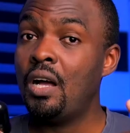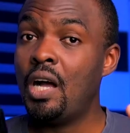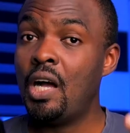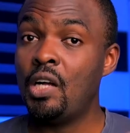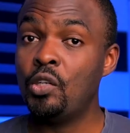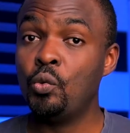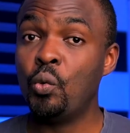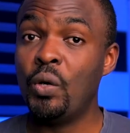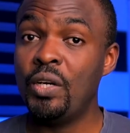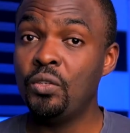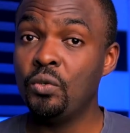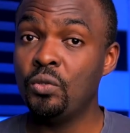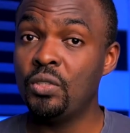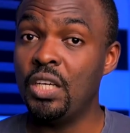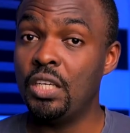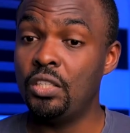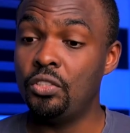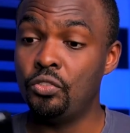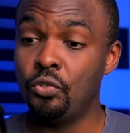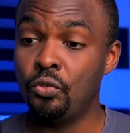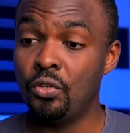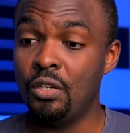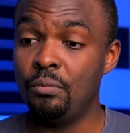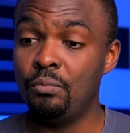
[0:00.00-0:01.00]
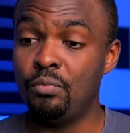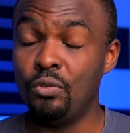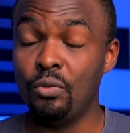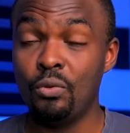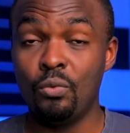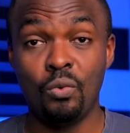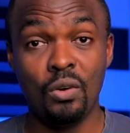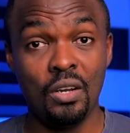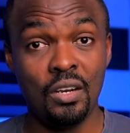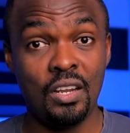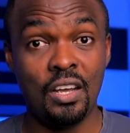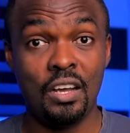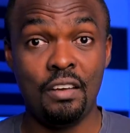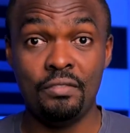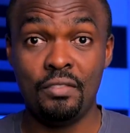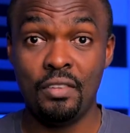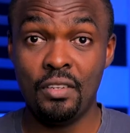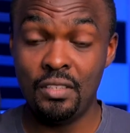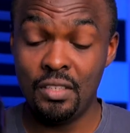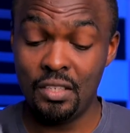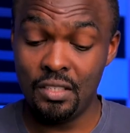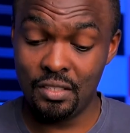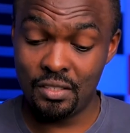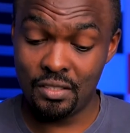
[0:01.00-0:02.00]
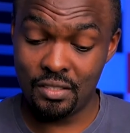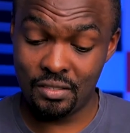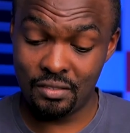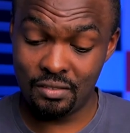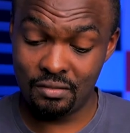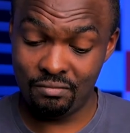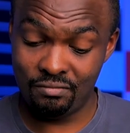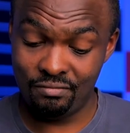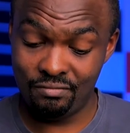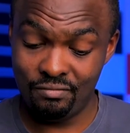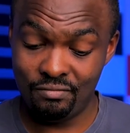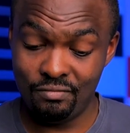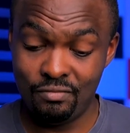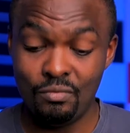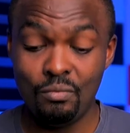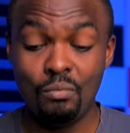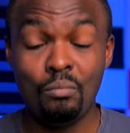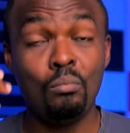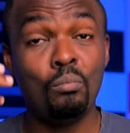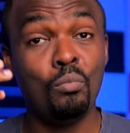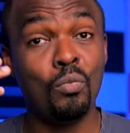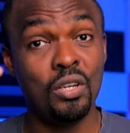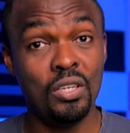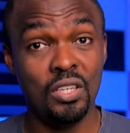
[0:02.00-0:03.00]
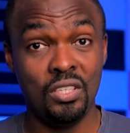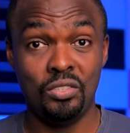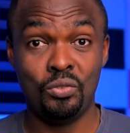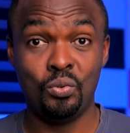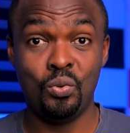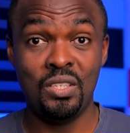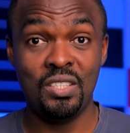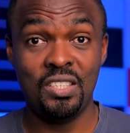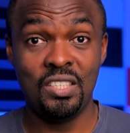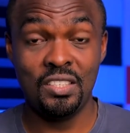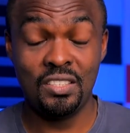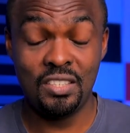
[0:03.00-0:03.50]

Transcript: How do I know they're durable? Well, I've done this more than 20